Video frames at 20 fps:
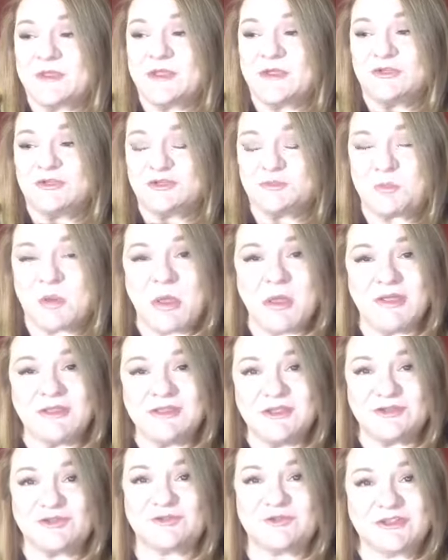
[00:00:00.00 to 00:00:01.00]
supplying
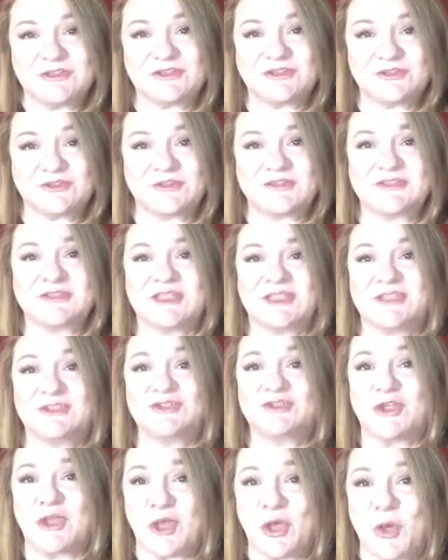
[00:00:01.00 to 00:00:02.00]
nutrients to the skin
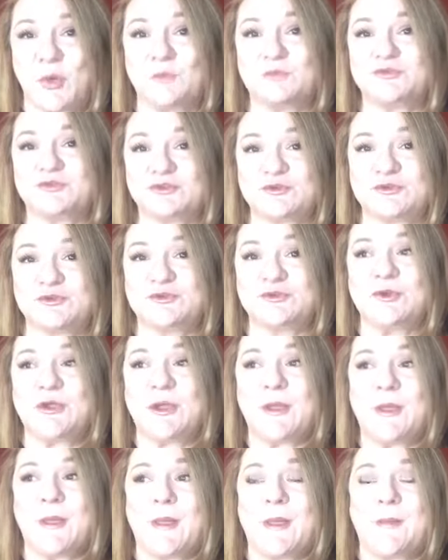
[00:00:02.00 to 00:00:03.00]
to help to
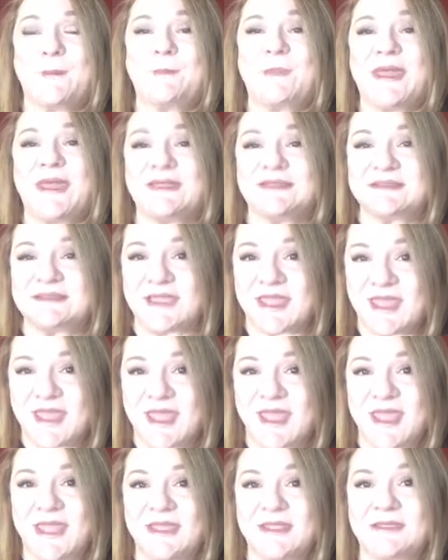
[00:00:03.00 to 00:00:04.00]

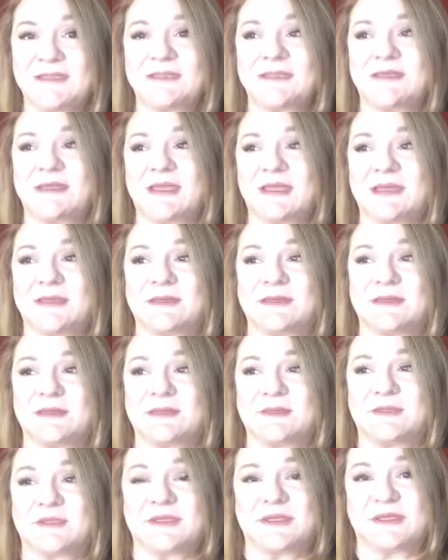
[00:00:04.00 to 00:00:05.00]
maintain
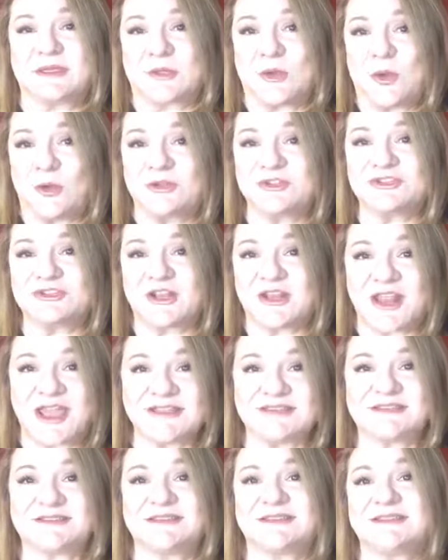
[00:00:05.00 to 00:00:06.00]
the collagen
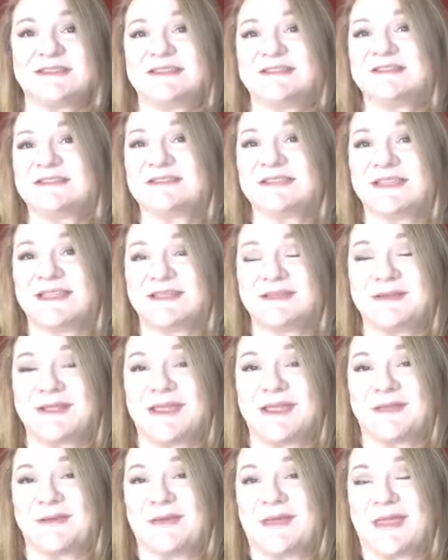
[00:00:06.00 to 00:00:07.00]
elastin in the skin
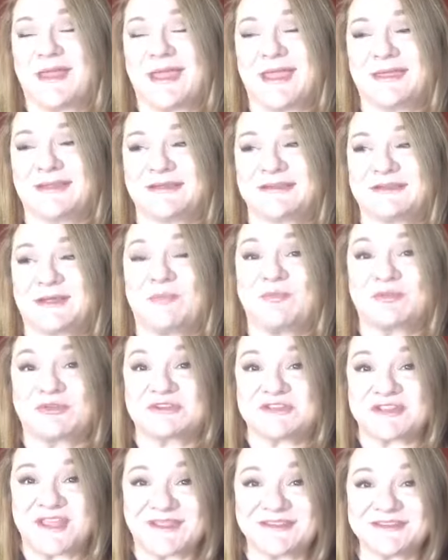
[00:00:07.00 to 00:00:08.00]
and
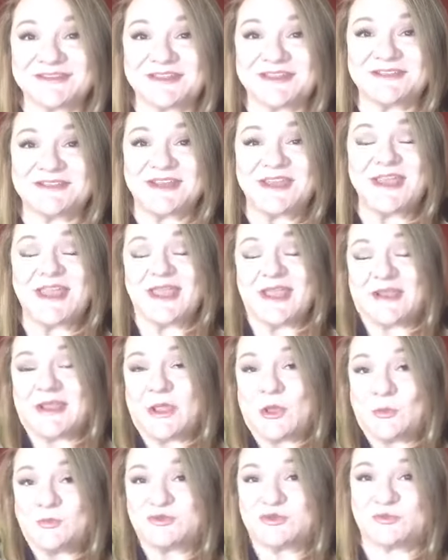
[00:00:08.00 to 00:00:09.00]
protect it and
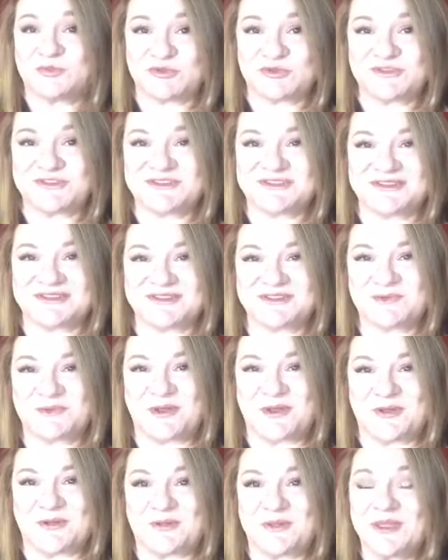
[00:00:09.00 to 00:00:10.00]
help to boost it as
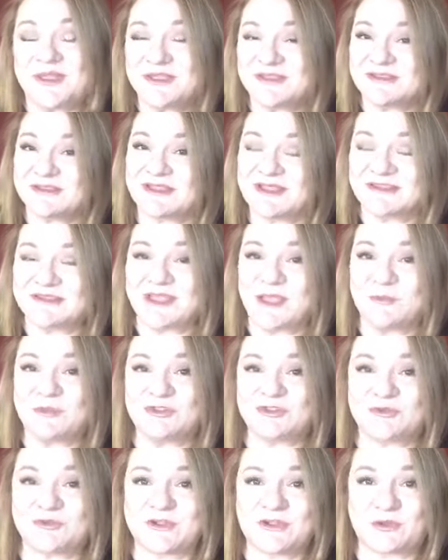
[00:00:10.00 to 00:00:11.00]
well. So that's how we
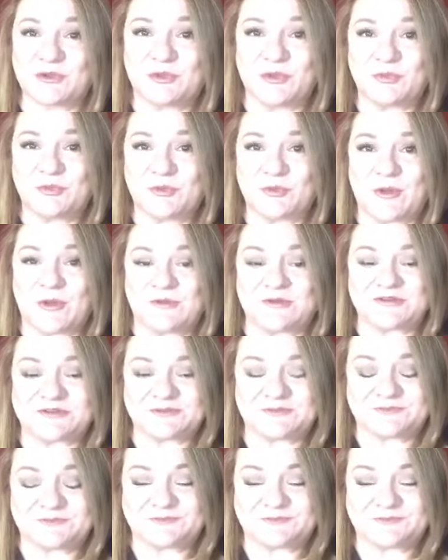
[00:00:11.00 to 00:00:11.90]
treat couperose.